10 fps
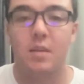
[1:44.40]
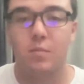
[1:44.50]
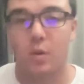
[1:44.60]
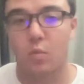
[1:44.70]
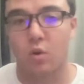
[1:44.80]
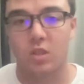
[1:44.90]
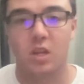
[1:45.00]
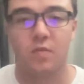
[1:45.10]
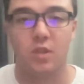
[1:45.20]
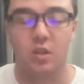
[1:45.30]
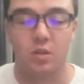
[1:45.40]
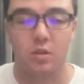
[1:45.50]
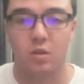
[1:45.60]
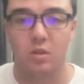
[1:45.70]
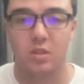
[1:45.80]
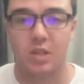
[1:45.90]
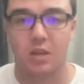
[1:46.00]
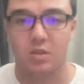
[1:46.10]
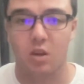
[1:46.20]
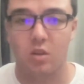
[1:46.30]
But I'm more excited for the Guardians of the
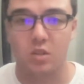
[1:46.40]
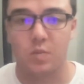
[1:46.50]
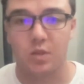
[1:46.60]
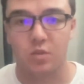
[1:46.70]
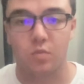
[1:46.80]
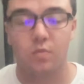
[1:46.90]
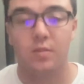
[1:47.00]
Galaxy Holiday Special.